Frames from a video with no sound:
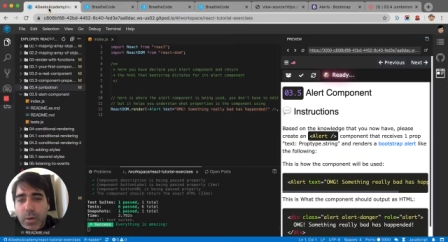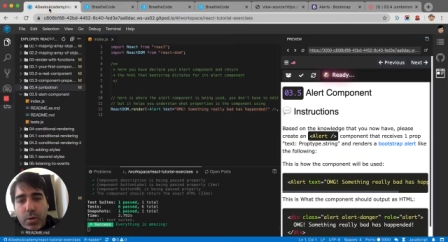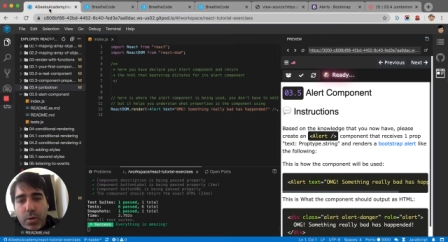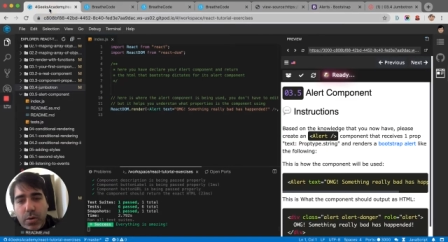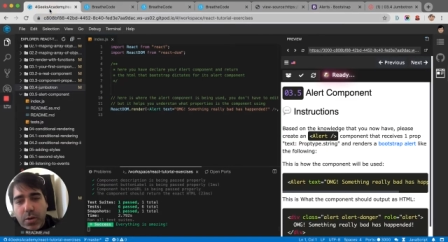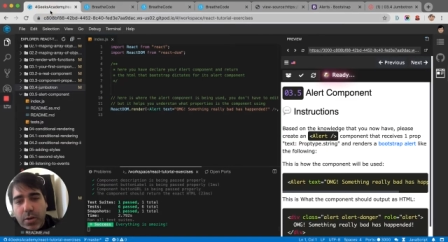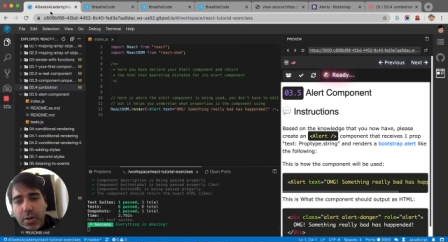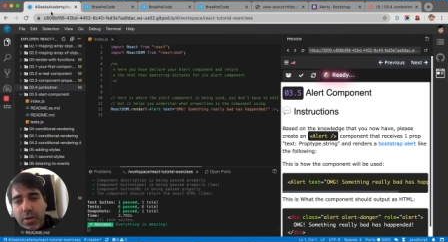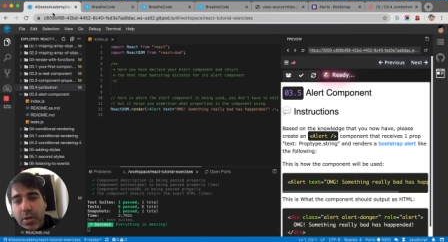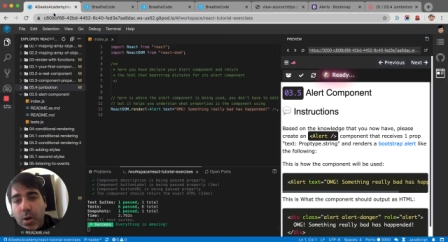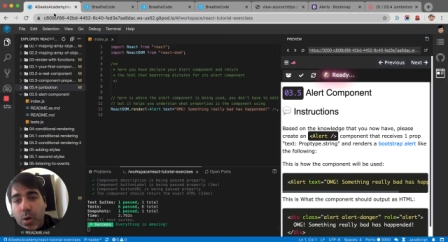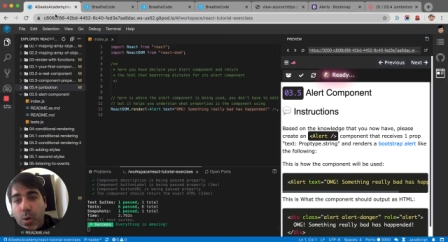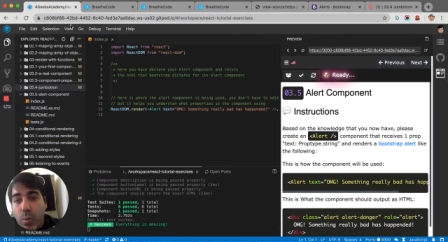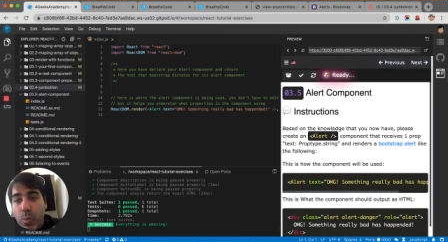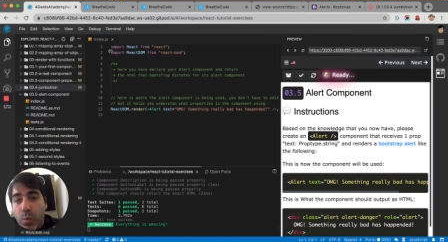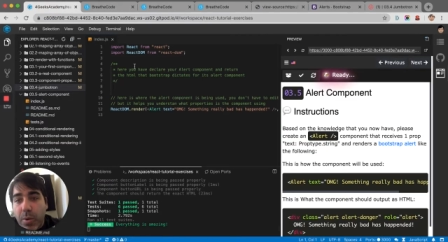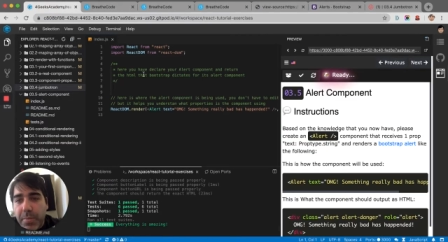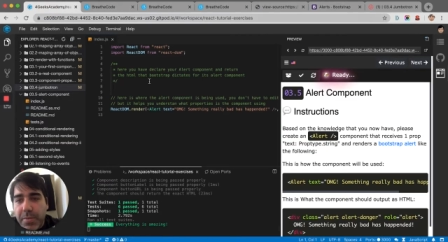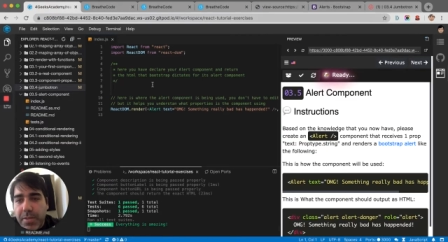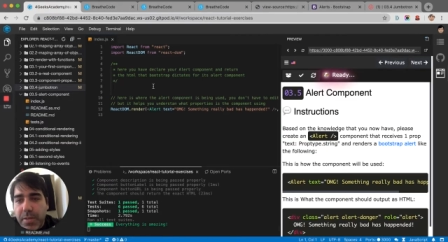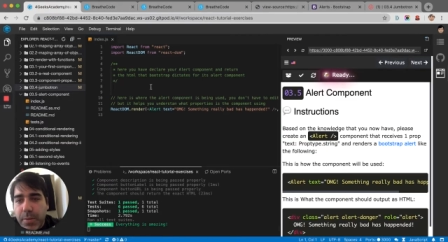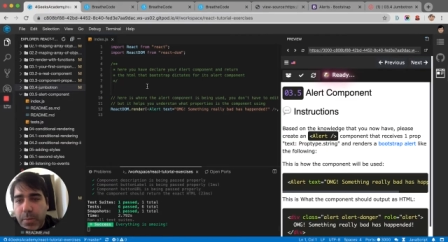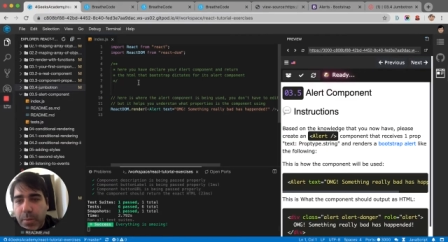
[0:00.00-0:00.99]
not in our
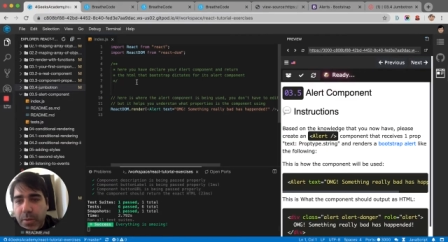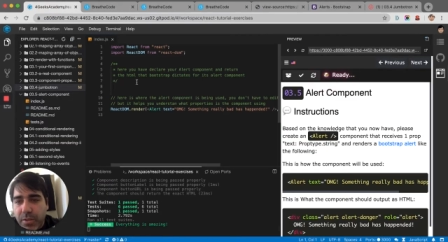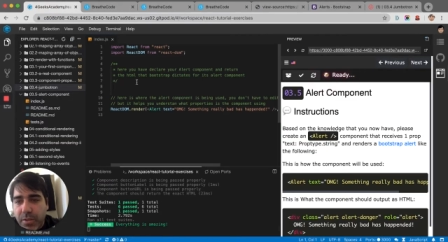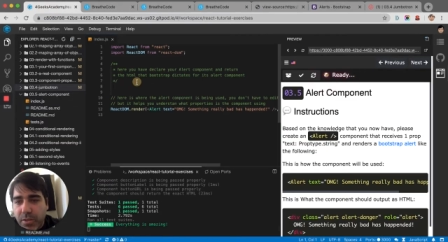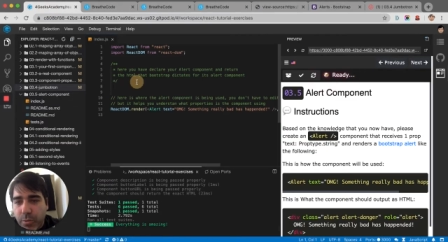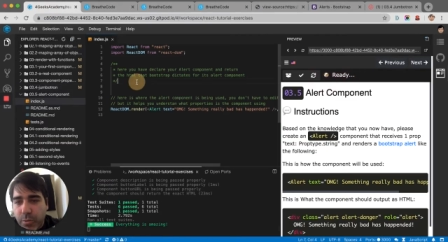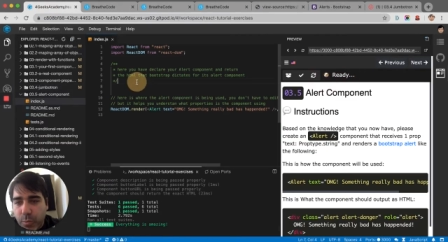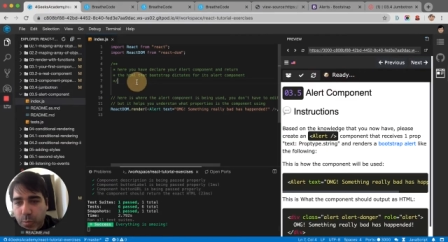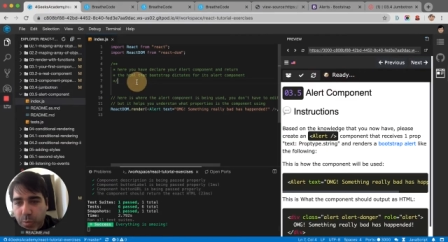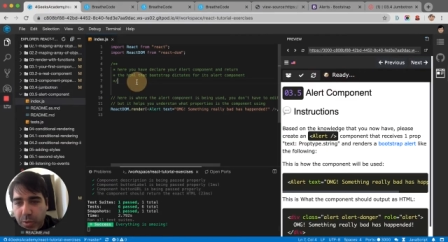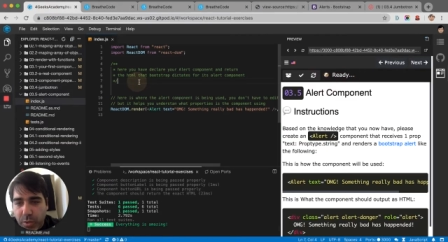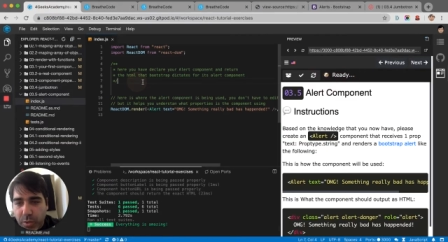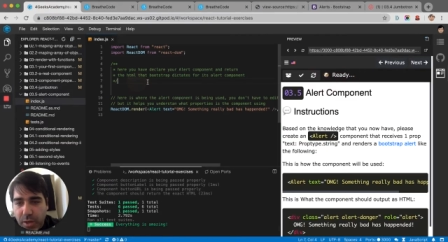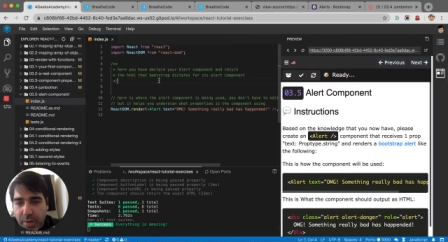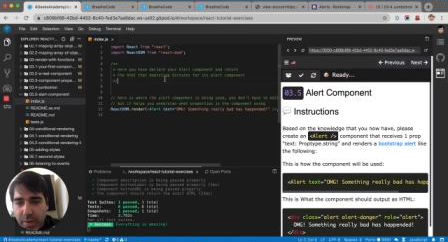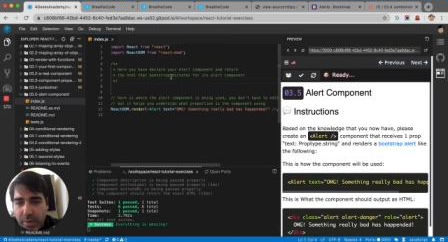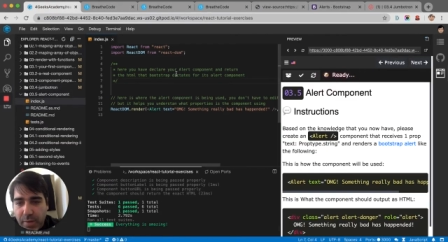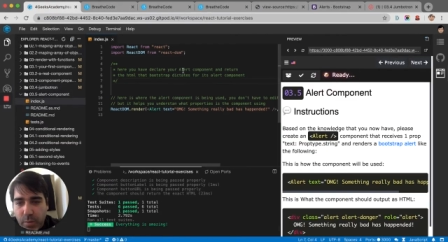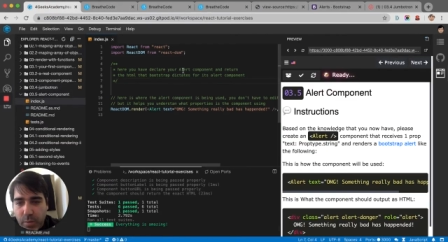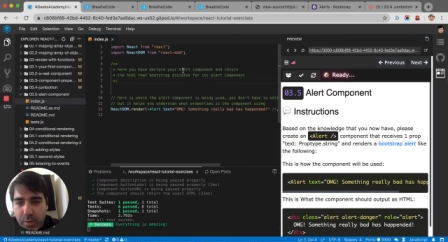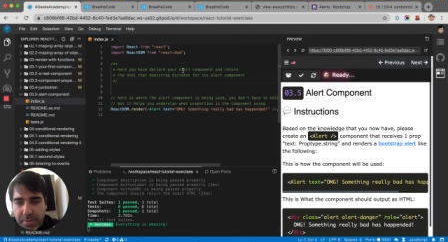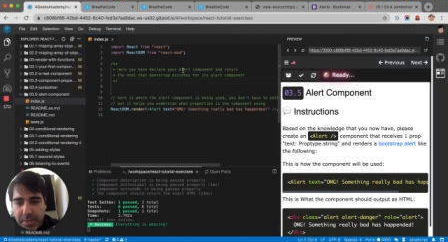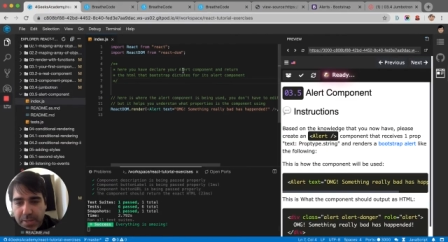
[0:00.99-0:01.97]
website because we don't have a
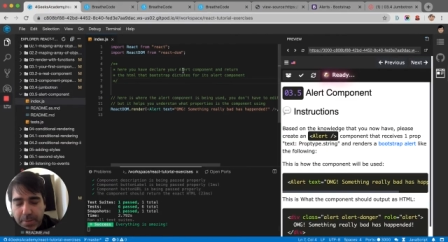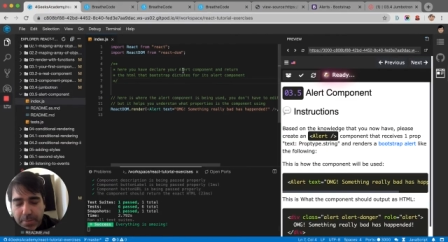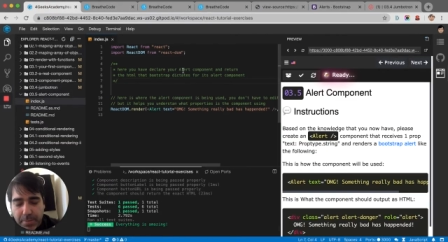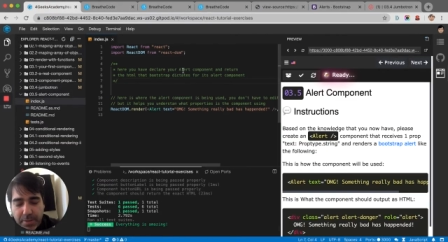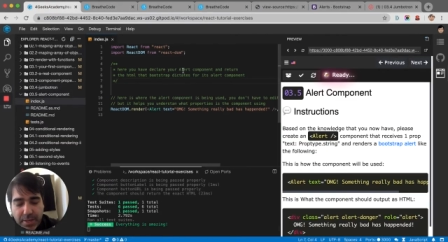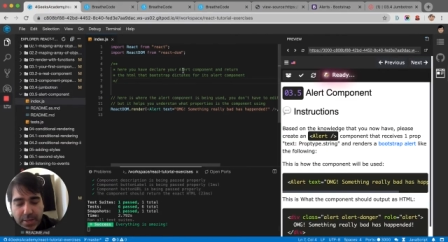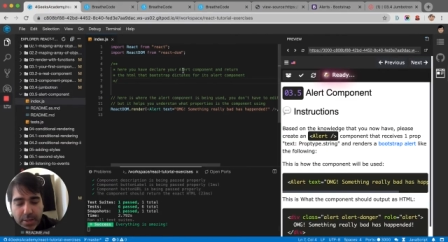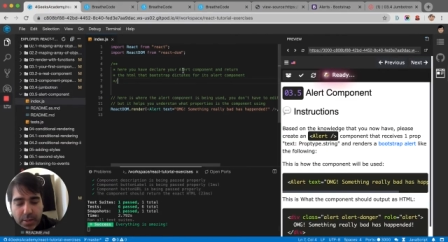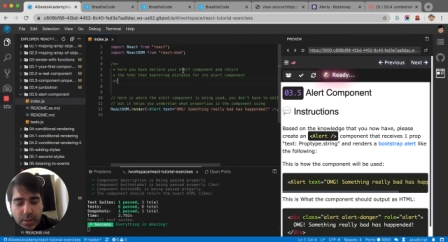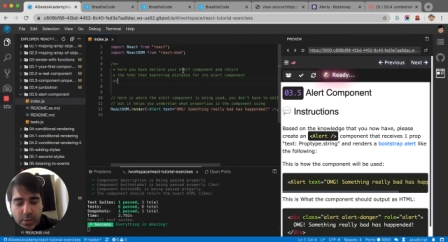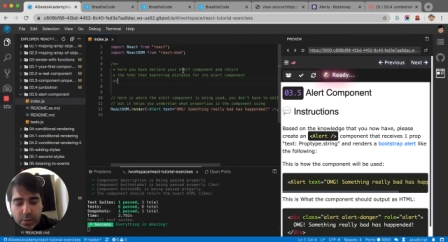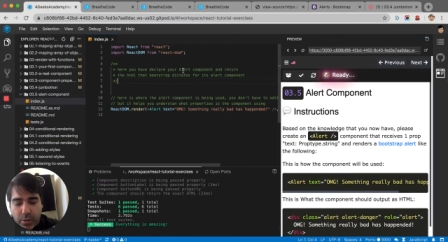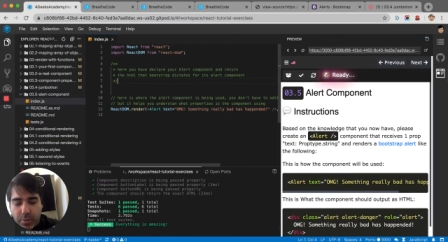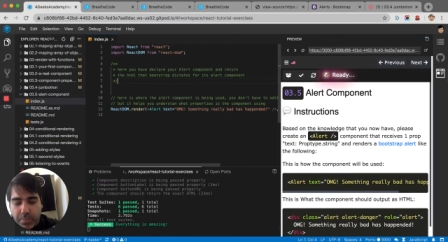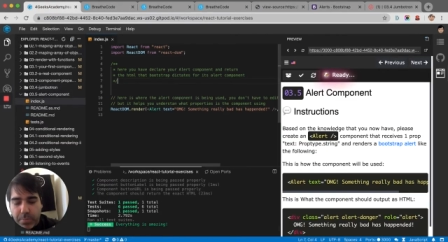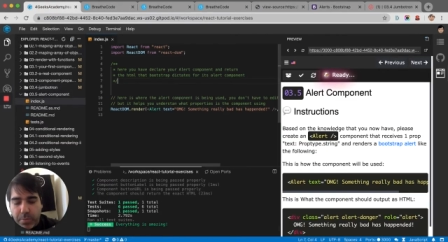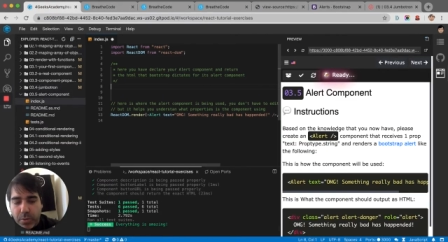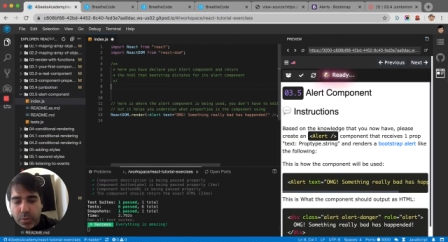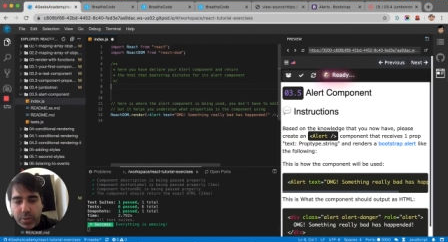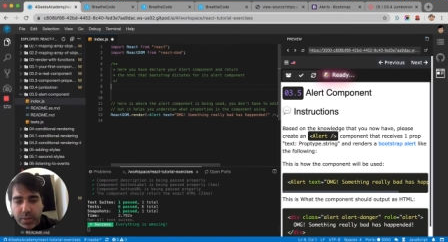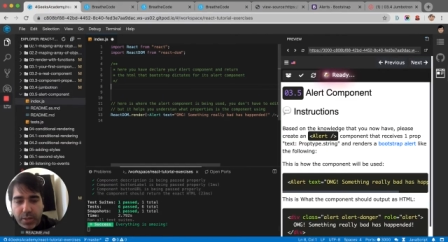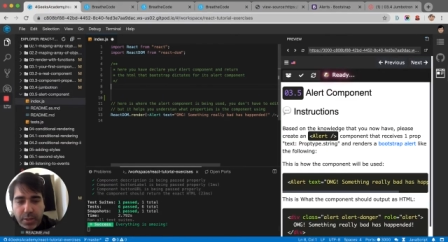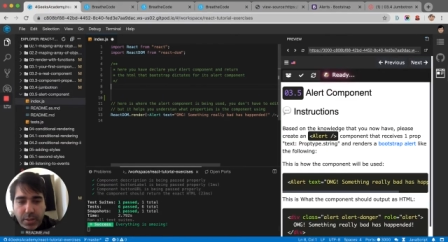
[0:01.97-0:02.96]
website, but in our
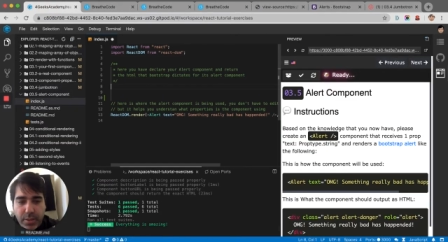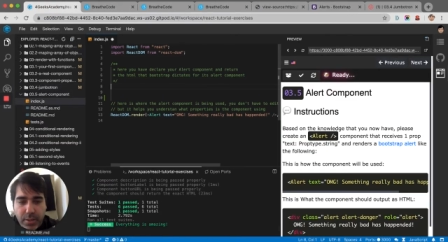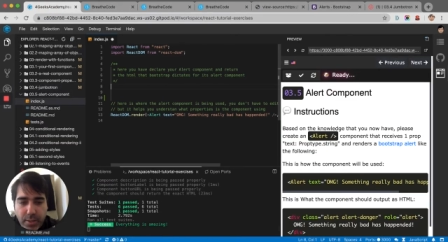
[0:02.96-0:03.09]
component,